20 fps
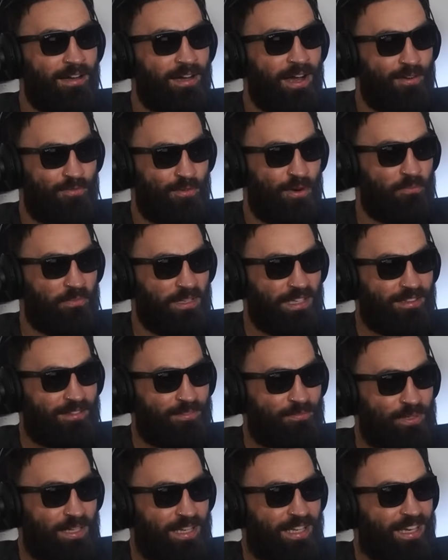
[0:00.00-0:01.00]
erupted
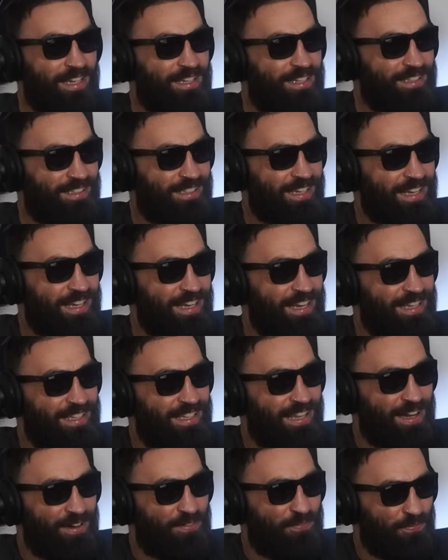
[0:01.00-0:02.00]
because he
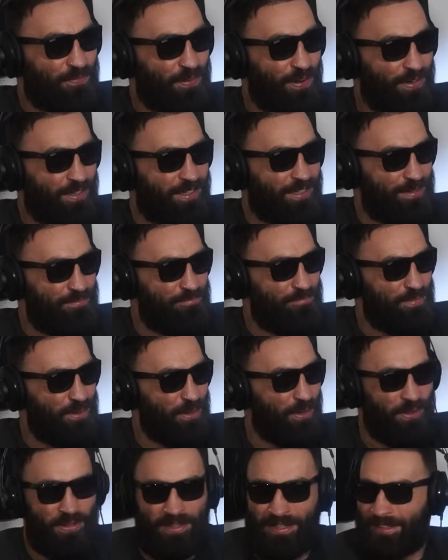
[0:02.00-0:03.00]
had a fucking
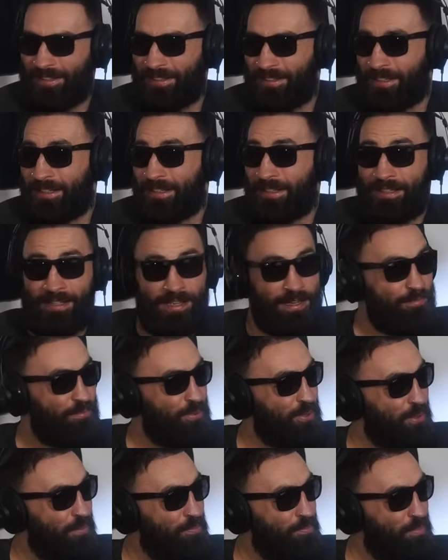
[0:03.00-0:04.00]
bullet and
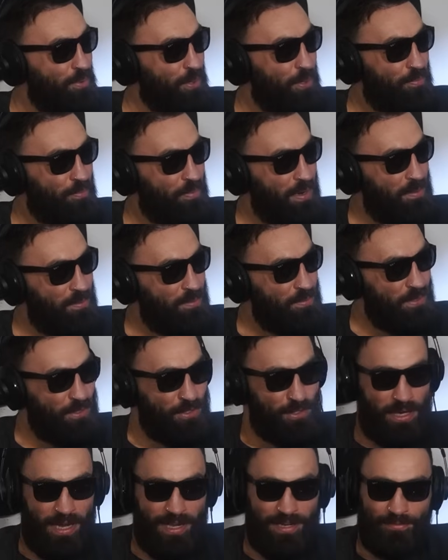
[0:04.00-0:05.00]
poor Primmy was
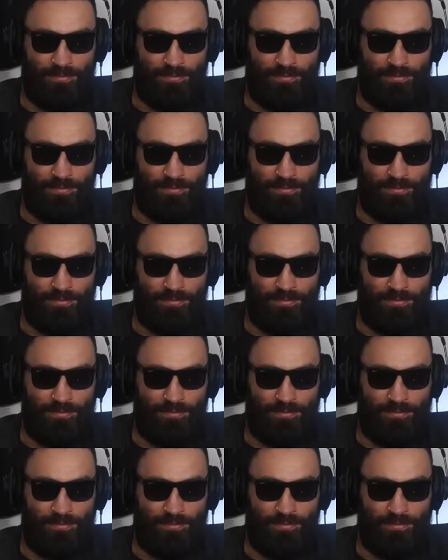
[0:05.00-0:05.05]
shitting